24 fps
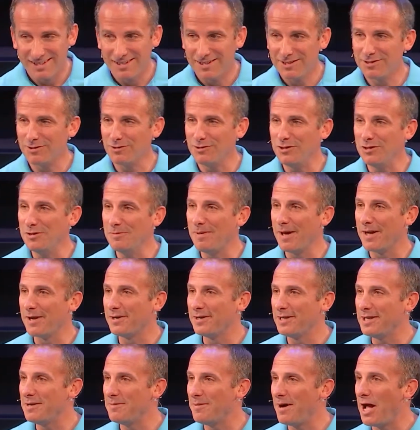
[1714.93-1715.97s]
So you better,
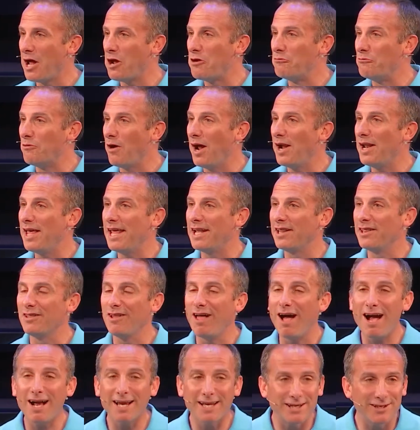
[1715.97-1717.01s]
Nehemiah, run and
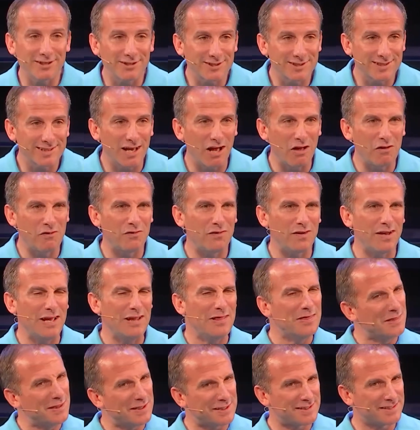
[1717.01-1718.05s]
lock yourself
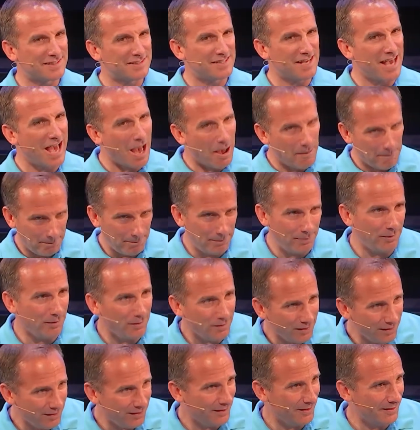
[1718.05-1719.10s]
in the
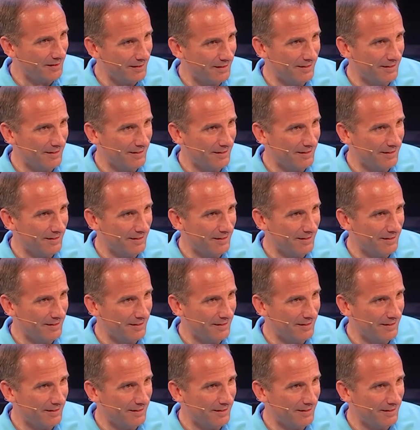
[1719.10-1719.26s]
temple?